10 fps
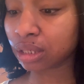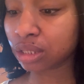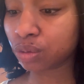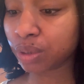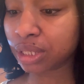
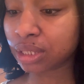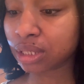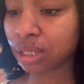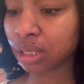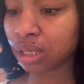
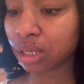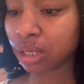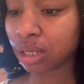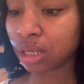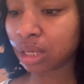swiss
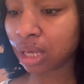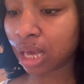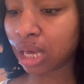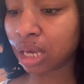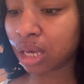
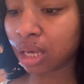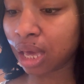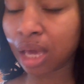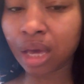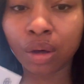K
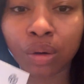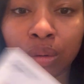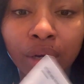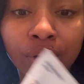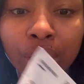K O
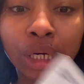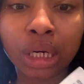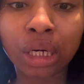whatever i'm